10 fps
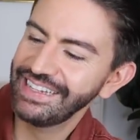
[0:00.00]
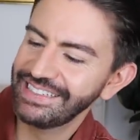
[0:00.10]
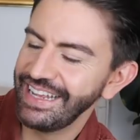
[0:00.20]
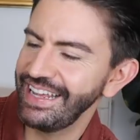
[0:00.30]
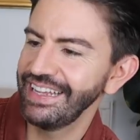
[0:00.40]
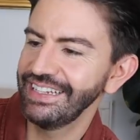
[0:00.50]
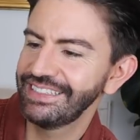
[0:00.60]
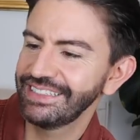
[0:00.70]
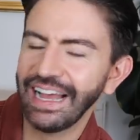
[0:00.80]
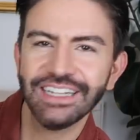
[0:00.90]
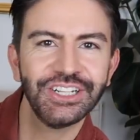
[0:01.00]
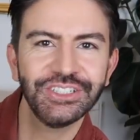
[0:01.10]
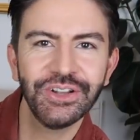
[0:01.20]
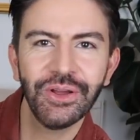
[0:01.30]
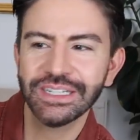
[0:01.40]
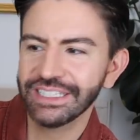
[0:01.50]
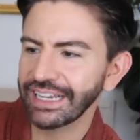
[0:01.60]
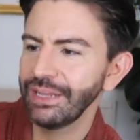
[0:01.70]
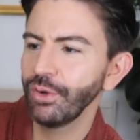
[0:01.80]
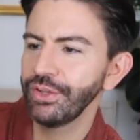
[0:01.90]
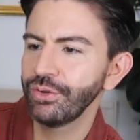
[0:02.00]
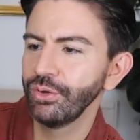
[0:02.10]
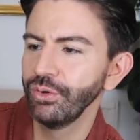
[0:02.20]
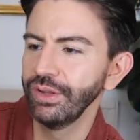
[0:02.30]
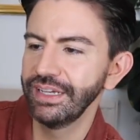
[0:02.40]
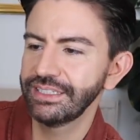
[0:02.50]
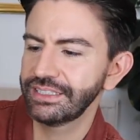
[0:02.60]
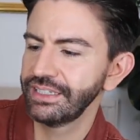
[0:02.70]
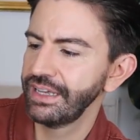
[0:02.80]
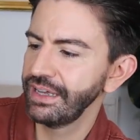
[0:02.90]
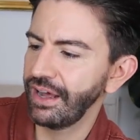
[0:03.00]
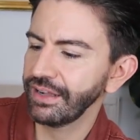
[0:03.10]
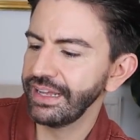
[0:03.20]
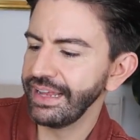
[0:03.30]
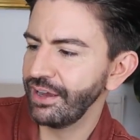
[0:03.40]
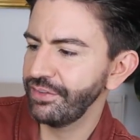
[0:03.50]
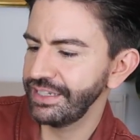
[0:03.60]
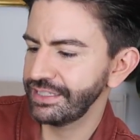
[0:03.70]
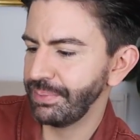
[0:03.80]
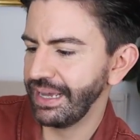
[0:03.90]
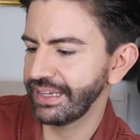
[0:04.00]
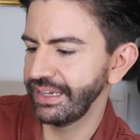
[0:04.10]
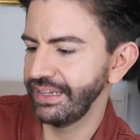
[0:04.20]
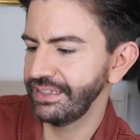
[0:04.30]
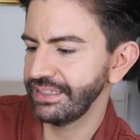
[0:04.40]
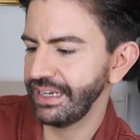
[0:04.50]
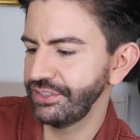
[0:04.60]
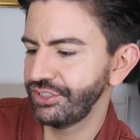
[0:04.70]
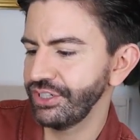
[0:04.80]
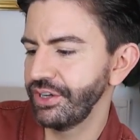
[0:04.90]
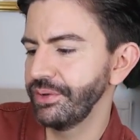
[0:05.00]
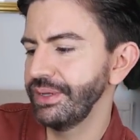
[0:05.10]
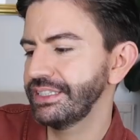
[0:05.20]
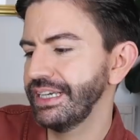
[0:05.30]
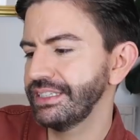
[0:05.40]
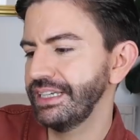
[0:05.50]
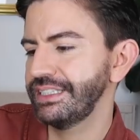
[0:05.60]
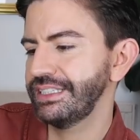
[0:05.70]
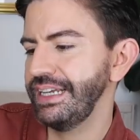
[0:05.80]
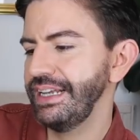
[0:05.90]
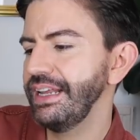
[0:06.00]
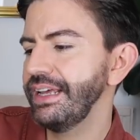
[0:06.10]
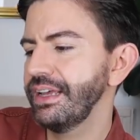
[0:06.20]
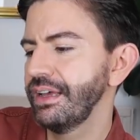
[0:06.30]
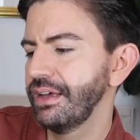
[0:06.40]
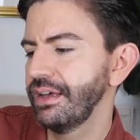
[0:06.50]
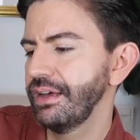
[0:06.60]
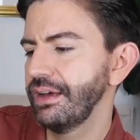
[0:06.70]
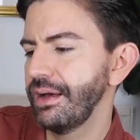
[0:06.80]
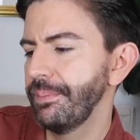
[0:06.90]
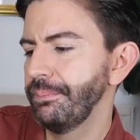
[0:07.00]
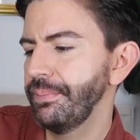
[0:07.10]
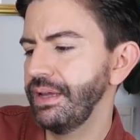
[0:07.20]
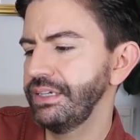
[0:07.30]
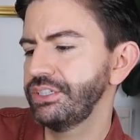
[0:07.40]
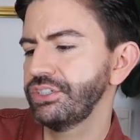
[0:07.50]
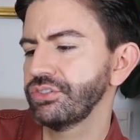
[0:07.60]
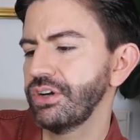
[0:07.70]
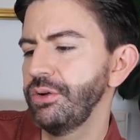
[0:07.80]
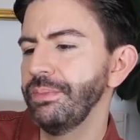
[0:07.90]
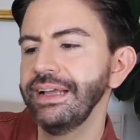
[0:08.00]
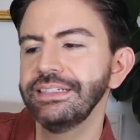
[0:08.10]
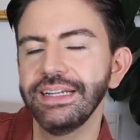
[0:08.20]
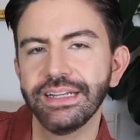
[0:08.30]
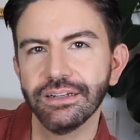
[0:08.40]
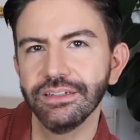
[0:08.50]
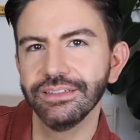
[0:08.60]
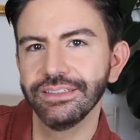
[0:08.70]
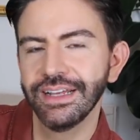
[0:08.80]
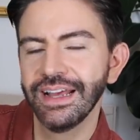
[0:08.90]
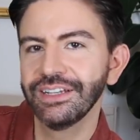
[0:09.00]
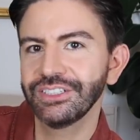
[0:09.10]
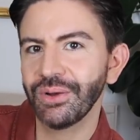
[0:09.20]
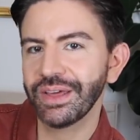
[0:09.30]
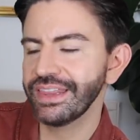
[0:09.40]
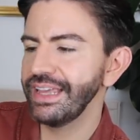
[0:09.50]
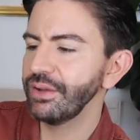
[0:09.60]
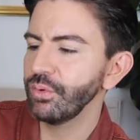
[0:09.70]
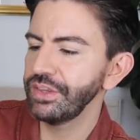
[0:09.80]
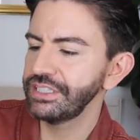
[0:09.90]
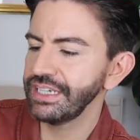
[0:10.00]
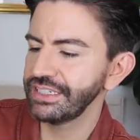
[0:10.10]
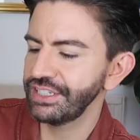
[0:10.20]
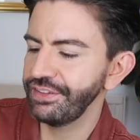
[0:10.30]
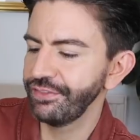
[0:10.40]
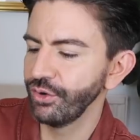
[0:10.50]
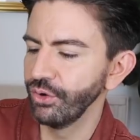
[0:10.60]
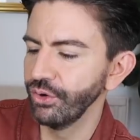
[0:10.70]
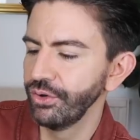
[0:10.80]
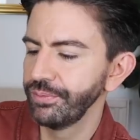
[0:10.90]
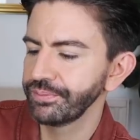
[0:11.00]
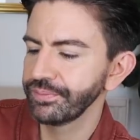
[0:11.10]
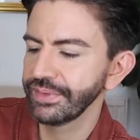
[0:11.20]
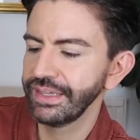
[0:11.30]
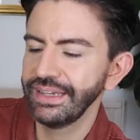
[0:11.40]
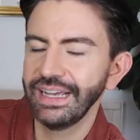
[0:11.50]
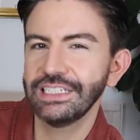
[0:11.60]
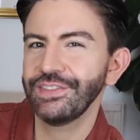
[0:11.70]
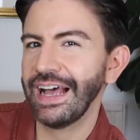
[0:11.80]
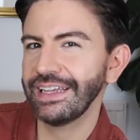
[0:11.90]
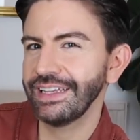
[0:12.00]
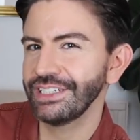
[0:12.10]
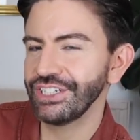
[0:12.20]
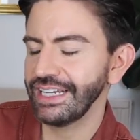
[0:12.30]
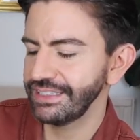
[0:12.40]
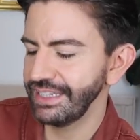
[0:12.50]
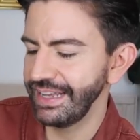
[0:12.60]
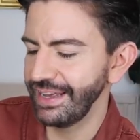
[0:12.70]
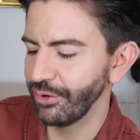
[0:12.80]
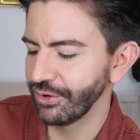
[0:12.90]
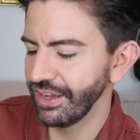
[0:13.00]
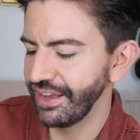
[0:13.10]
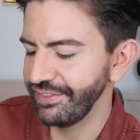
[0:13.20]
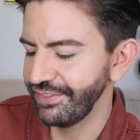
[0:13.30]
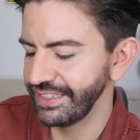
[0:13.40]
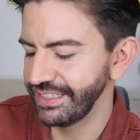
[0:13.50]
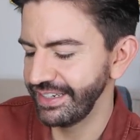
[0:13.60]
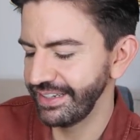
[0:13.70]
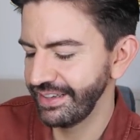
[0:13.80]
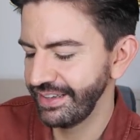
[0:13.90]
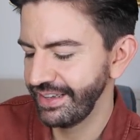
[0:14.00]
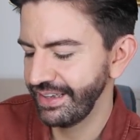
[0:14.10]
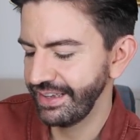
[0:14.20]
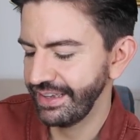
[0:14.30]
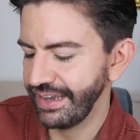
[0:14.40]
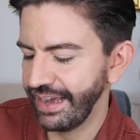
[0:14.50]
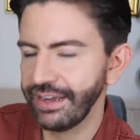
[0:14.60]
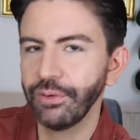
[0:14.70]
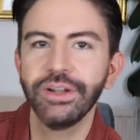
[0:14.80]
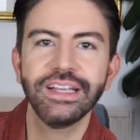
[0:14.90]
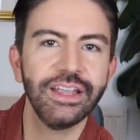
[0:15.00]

it is, actually I don't know exactly what you call this. I'll get it out of its packet and show you. It says a ceiling maestro made in England. So I think what this is actually for is for hanging a chandelier or a light fitting. And I want to